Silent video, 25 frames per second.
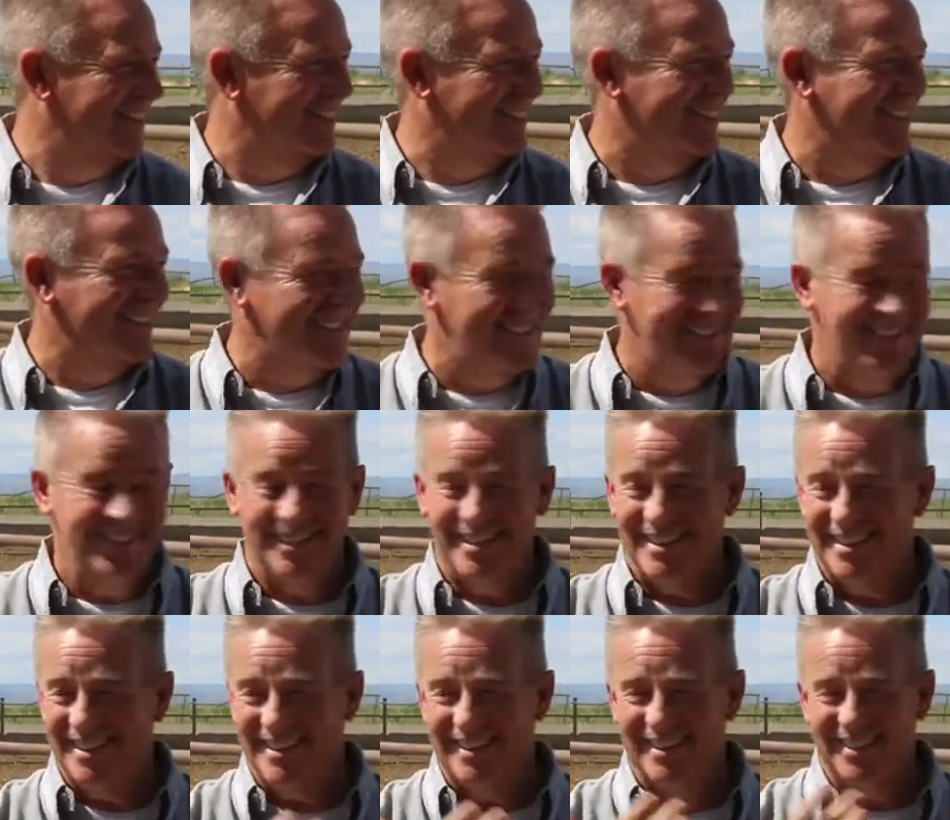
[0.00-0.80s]

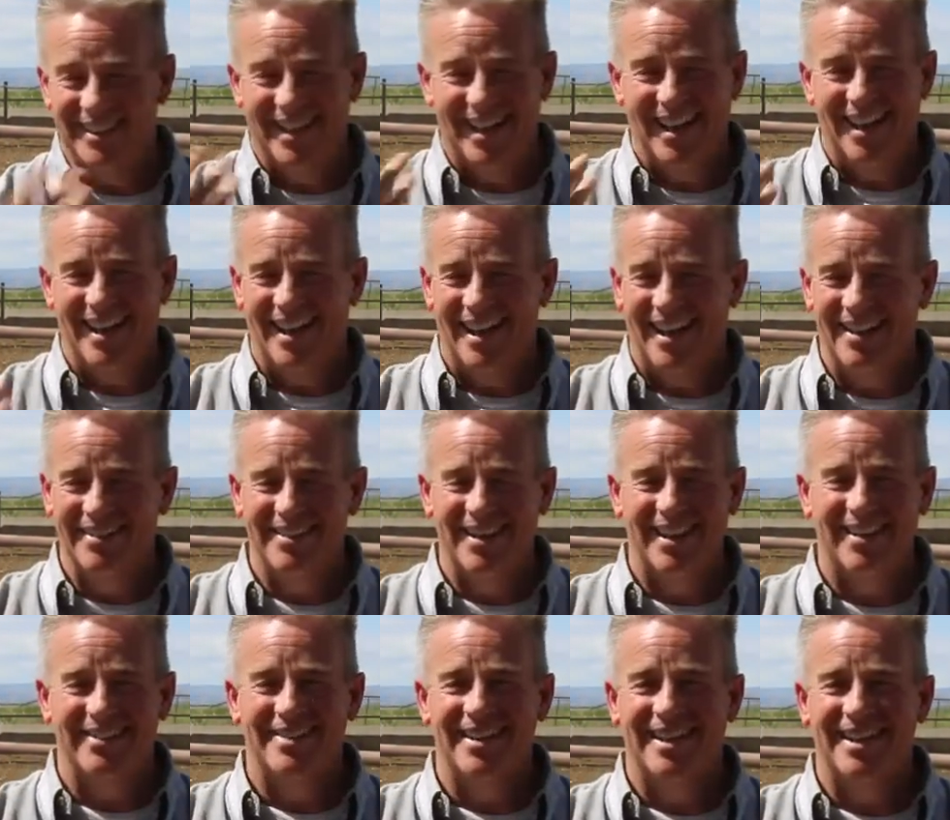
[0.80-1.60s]
Seriously, I'm
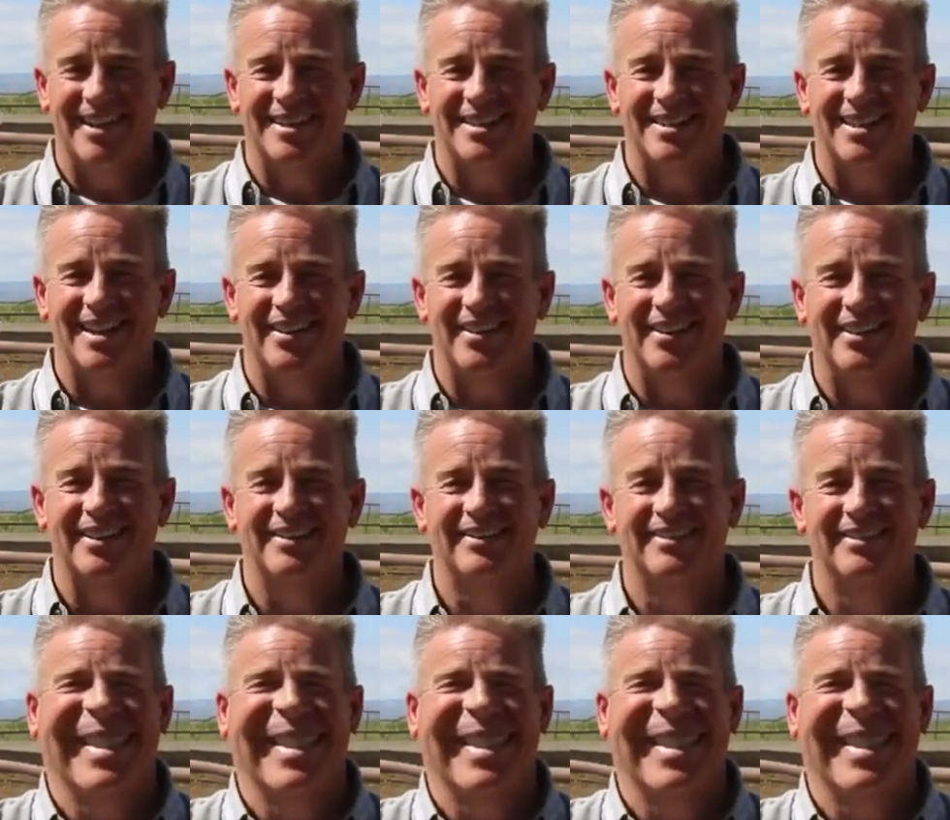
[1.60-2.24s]
gonna take a shower.